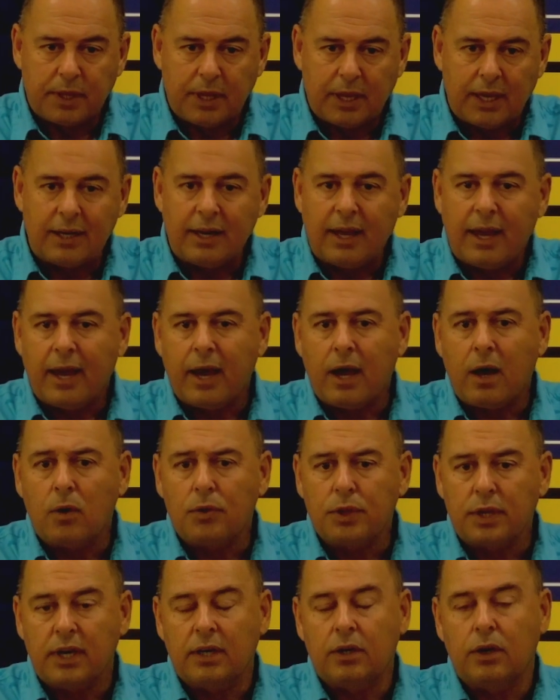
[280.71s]
and how
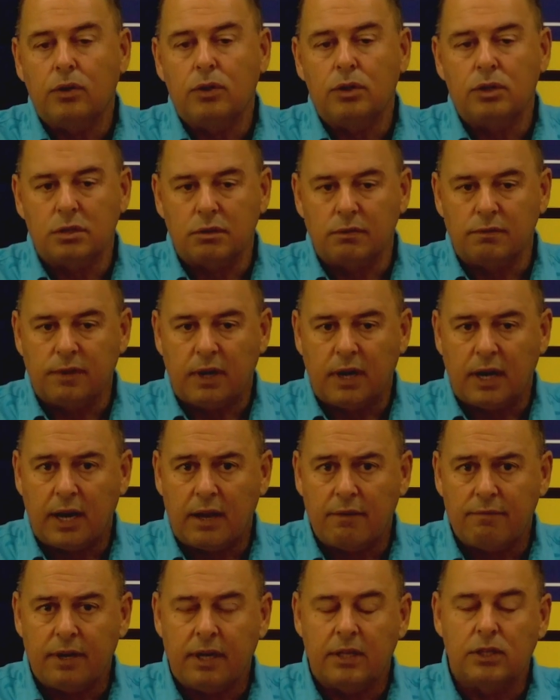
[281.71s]
they are going to
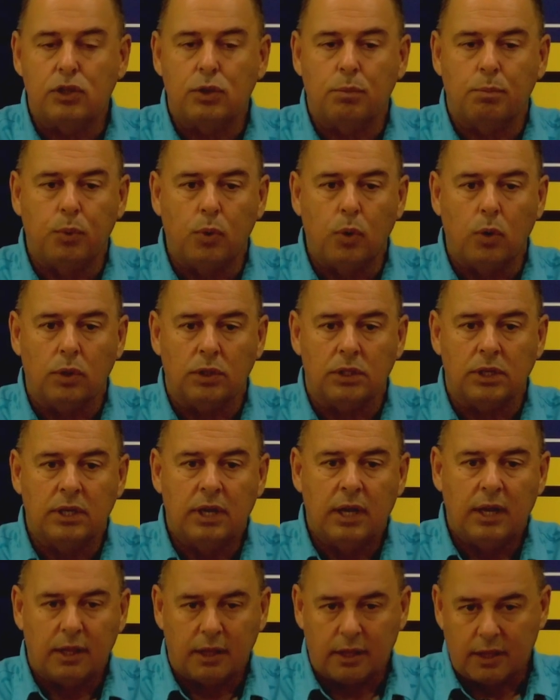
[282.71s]
survive and support
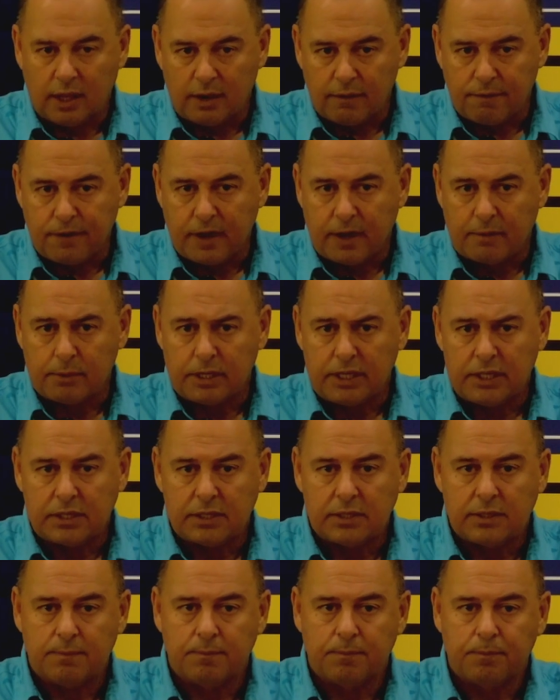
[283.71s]
their
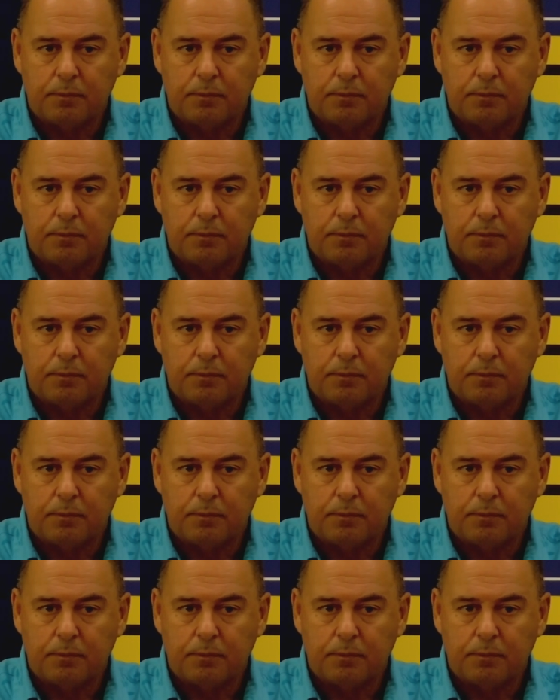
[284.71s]
families.